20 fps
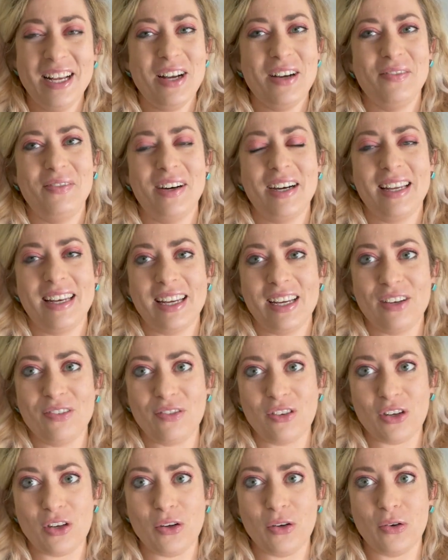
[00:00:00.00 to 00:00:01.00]
But if
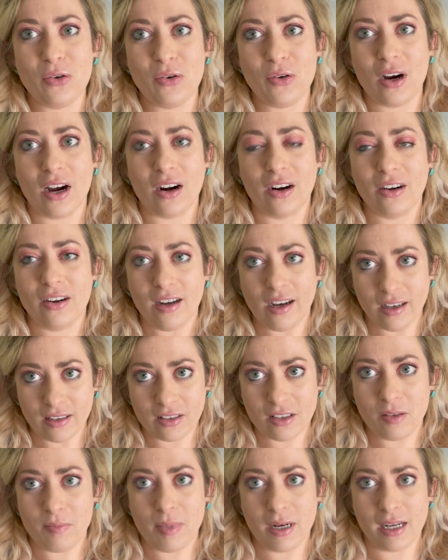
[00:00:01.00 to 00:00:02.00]
you are not
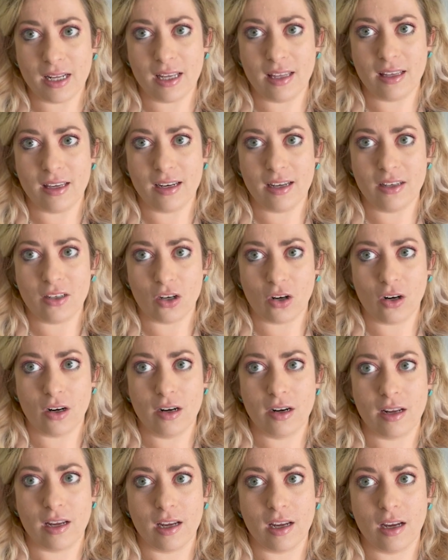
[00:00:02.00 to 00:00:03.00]
somebody that has
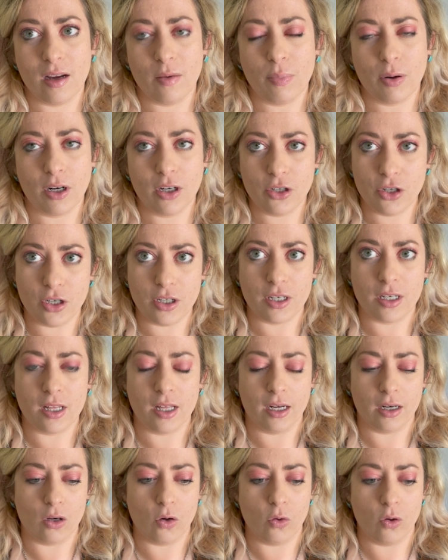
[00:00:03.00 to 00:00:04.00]
already purchased
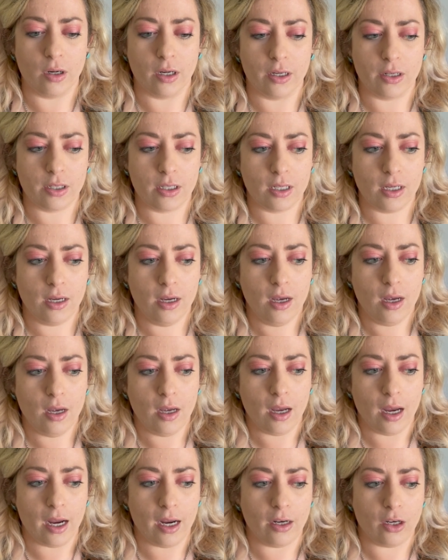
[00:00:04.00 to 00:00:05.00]
that course,
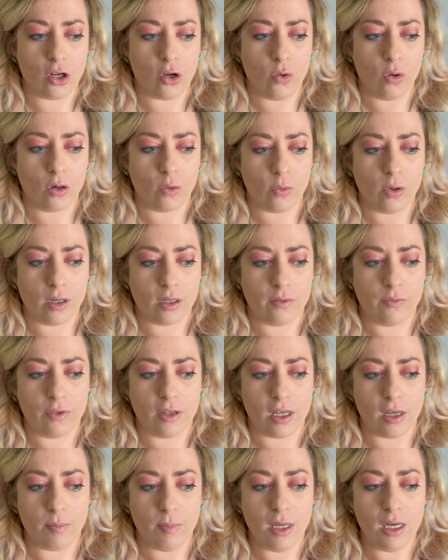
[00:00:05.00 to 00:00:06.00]
and you are one of
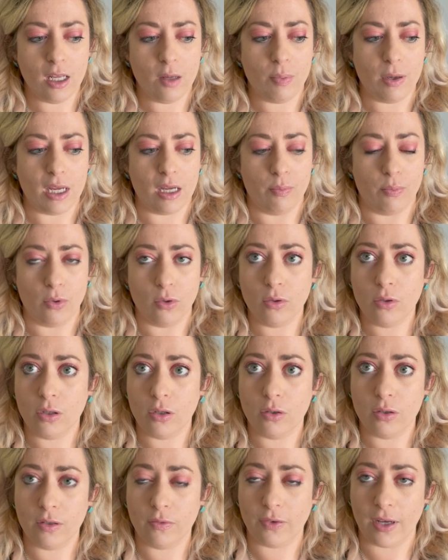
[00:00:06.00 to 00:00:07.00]
the many people
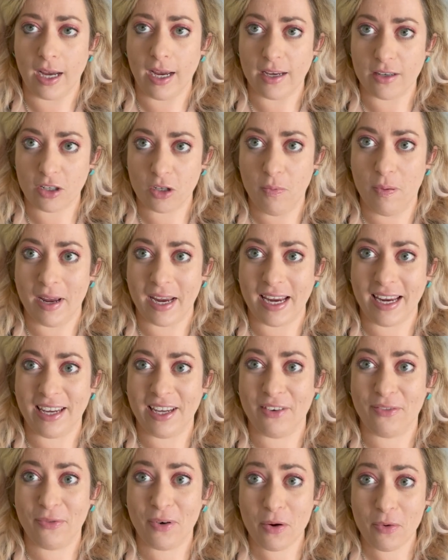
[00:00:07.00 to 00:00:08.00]
who have asked me
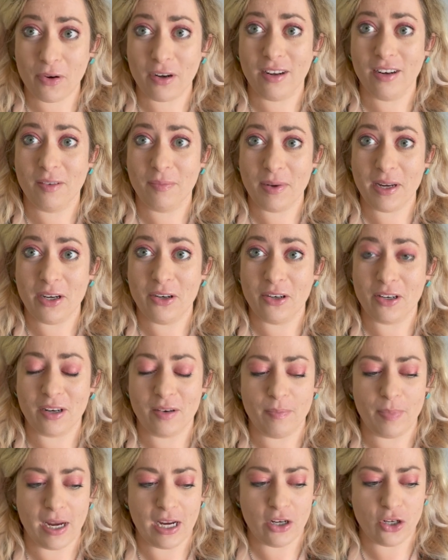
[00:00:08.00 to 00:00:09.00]
if we were going to be on
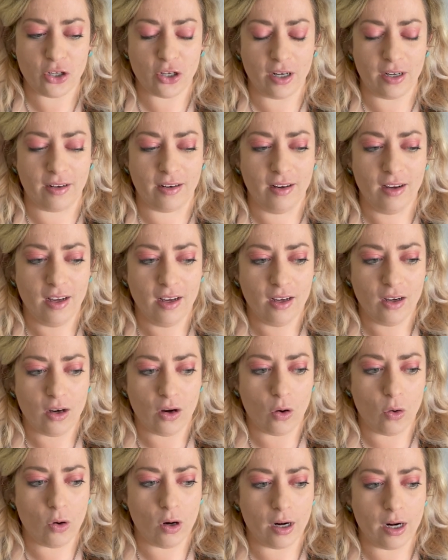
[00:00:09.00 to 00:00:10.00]
Patreon,
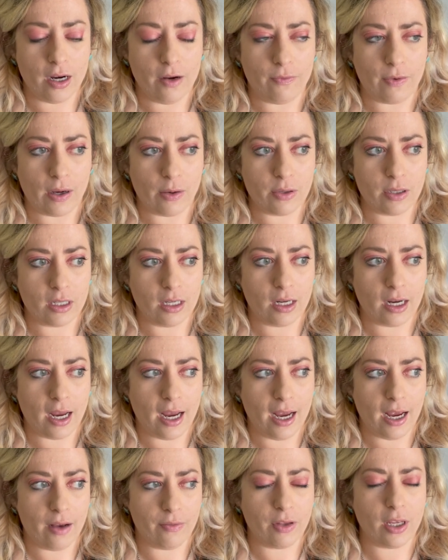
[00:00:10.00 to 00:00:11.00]
or if I was going to
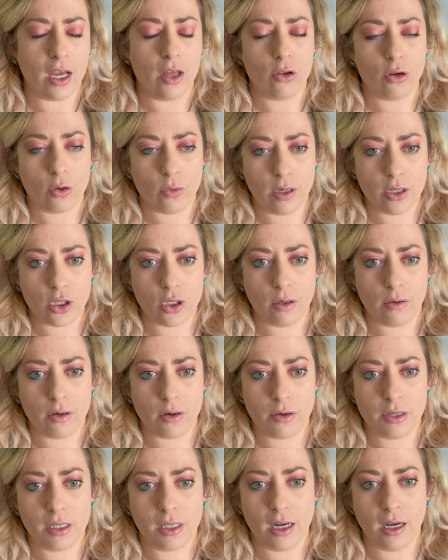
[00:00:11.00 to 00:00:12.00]
have, the other question I would
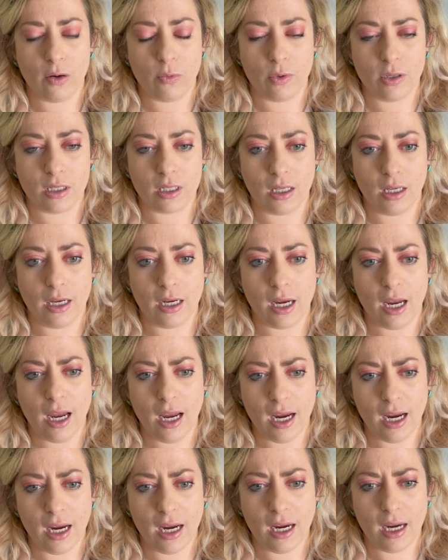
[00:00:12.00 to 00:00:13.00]
always get was like,
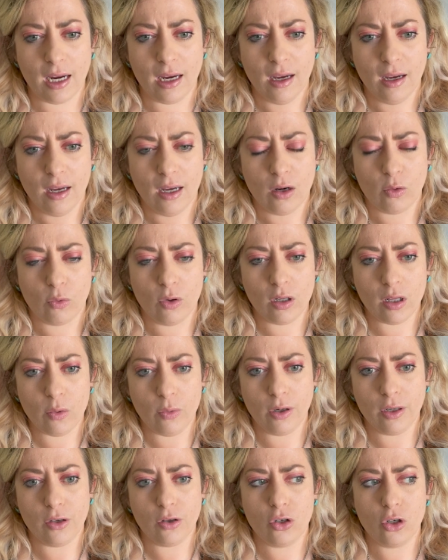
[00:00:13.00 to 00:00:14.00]
hey, really
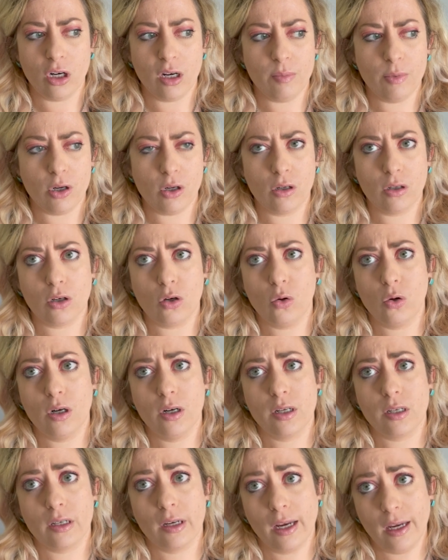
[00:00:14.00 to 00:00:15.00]
want your dream yarn
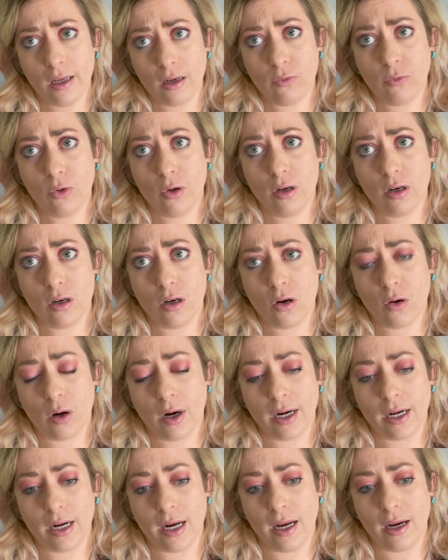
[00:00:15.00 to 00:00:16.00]
course, can't afford it all
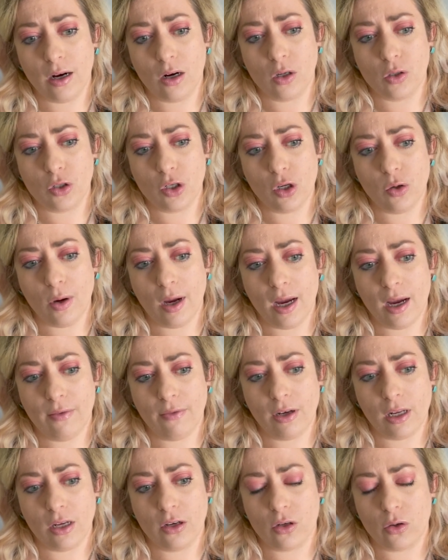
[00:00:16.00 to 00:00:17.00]
right now. Do you have
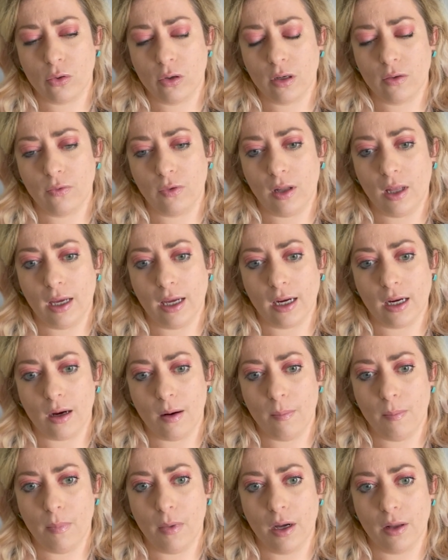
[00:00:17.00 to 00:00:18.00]
any sort of like
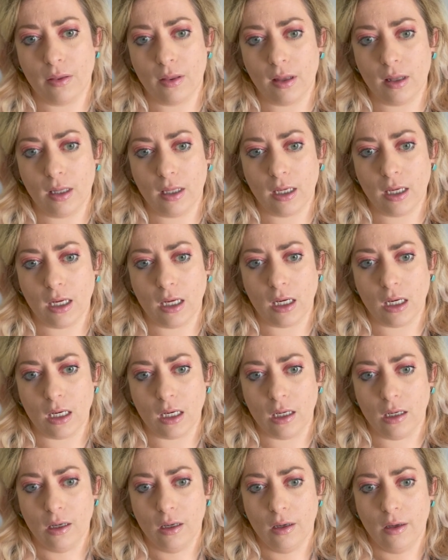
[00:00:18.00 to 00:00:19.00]

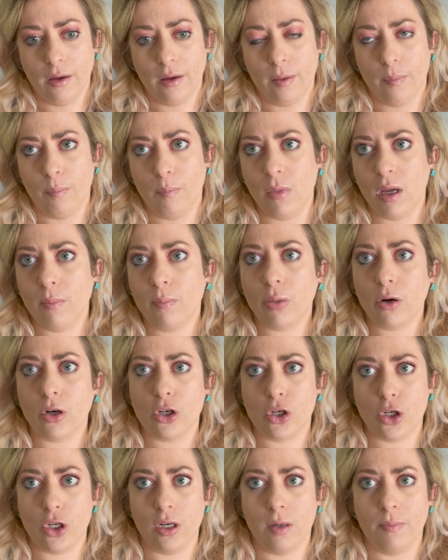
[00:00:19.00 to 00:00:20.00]
monthly
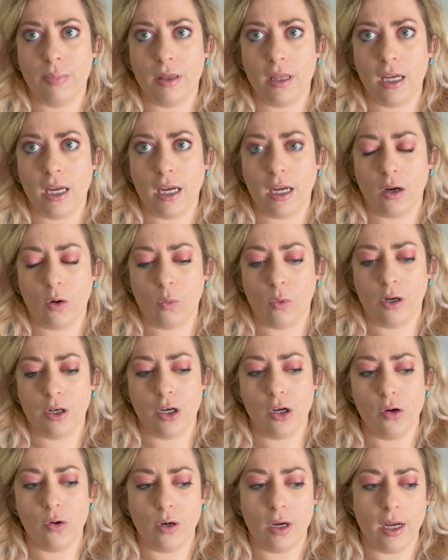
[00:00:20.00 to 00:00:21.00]
membership thing where
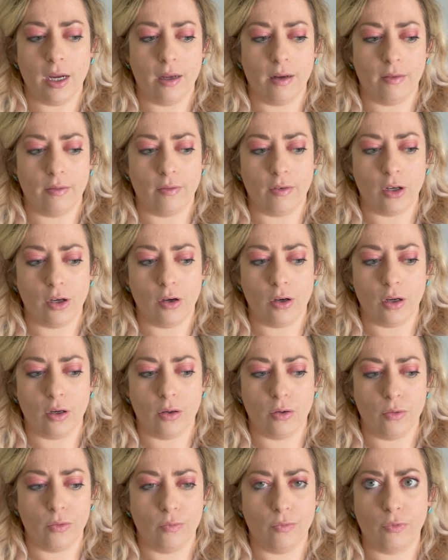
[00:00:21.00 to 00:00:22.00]
you can, you
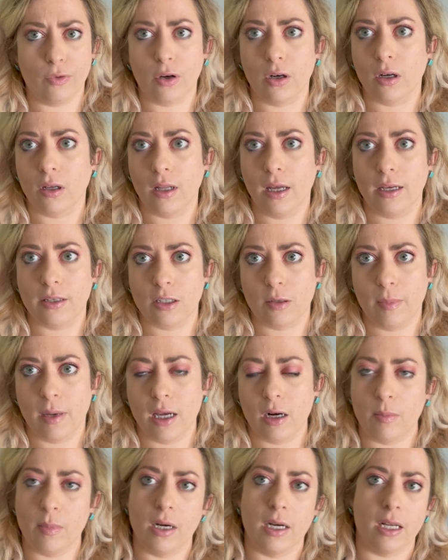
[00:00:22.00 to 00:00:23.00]
know, for a less
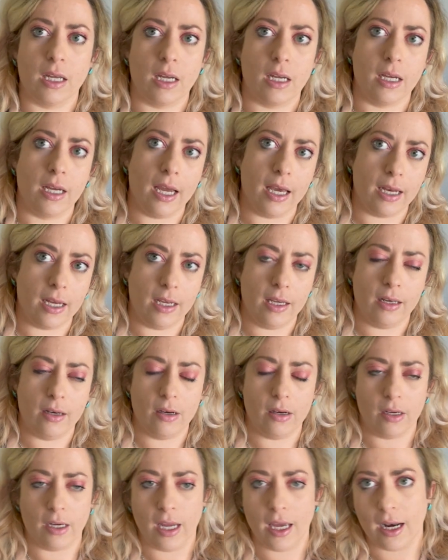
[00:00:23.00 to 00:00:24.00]
amount of money, get in
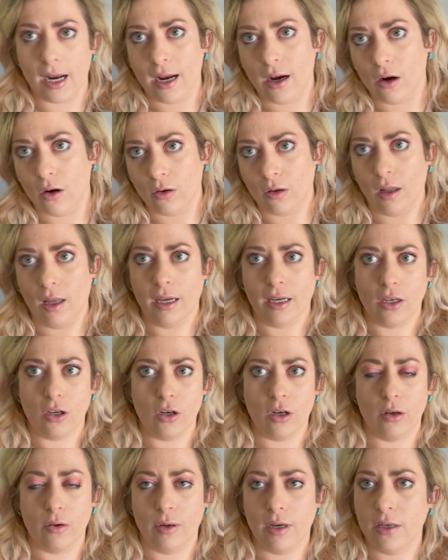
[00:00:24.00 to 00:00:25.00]
and get out, like, you
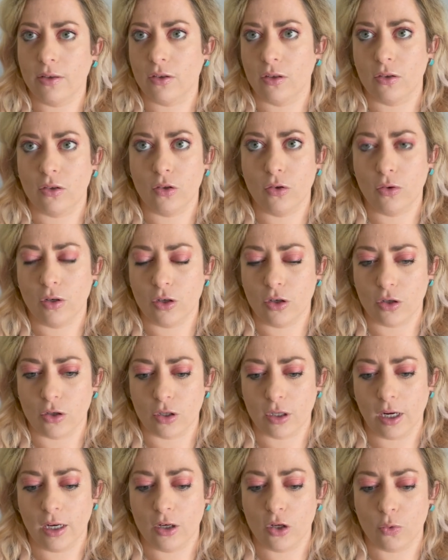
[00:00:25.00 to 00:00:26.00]
know, as it suited your
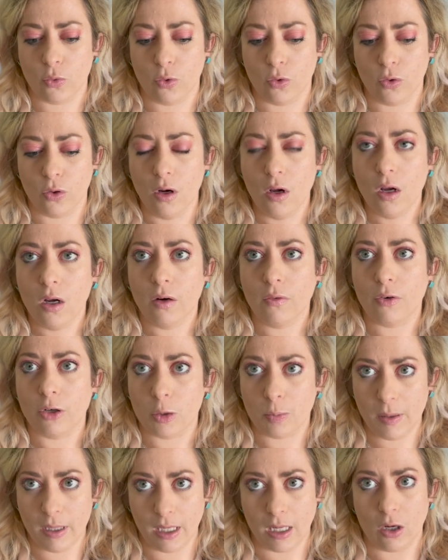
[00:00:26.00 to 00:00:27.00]
schedule for
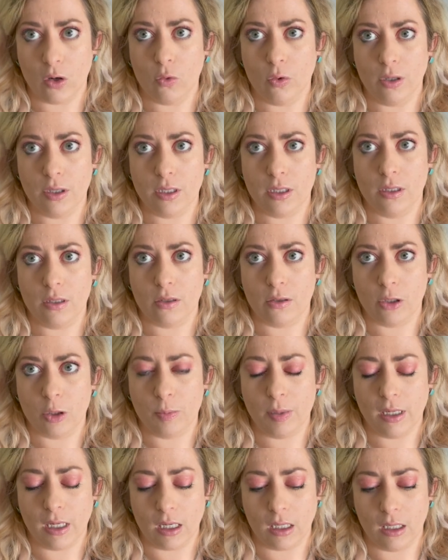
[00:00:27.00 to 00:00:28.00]
spinning courses or
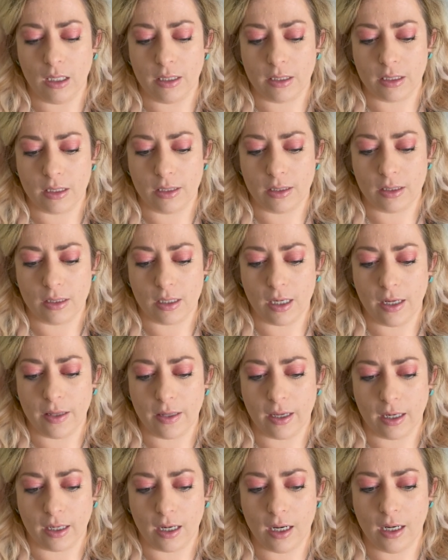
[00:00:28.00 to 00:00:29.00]
spinning lessons and
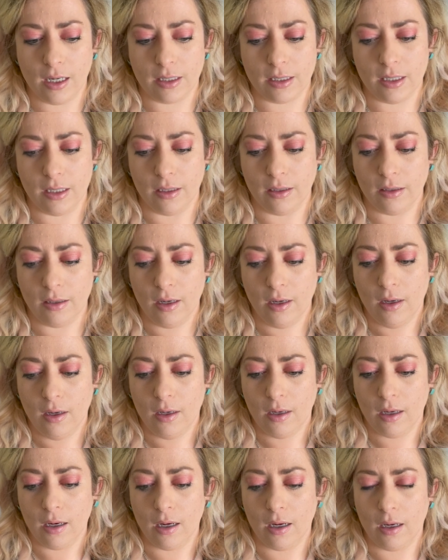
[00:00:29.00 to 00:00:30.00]
that content?
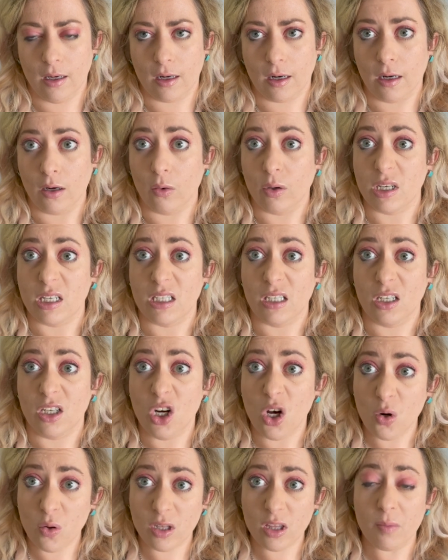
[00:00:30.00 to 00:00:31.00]
And I always said
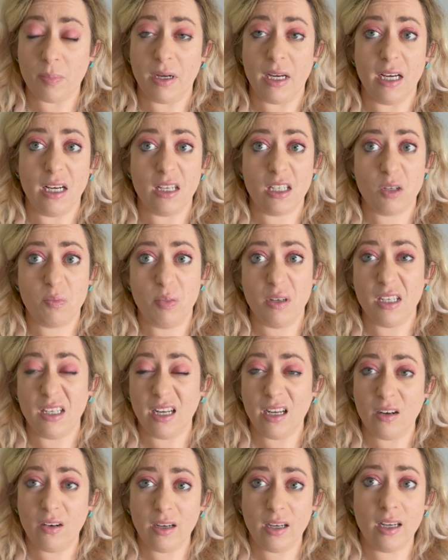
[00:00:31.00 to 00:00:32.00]
no in the past, but
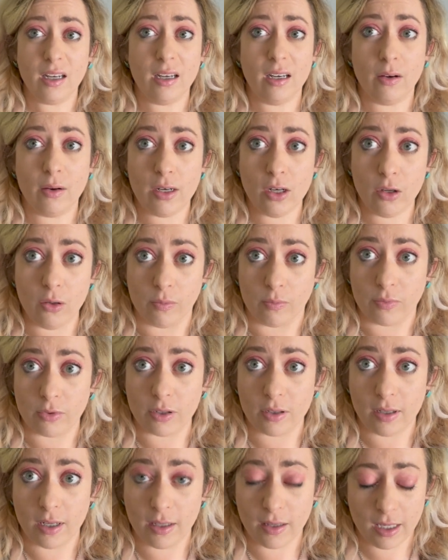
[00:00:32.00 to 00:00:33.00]
now I, now I do.
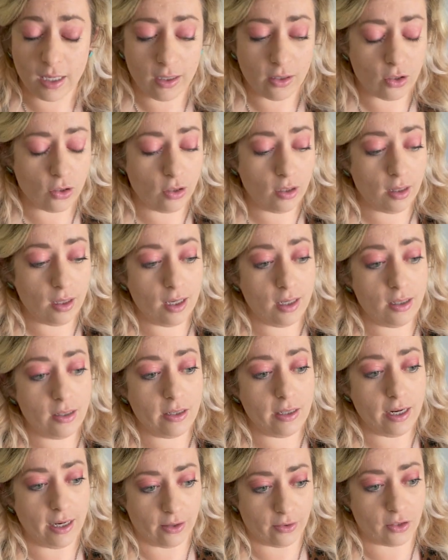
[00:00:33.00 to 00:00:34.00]
So now the answer to that is
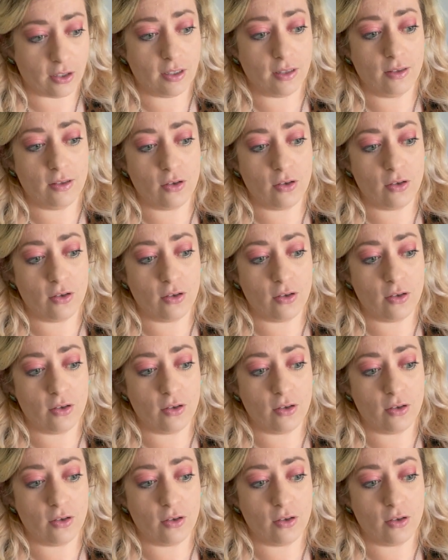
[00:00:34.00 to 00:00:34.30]
yes.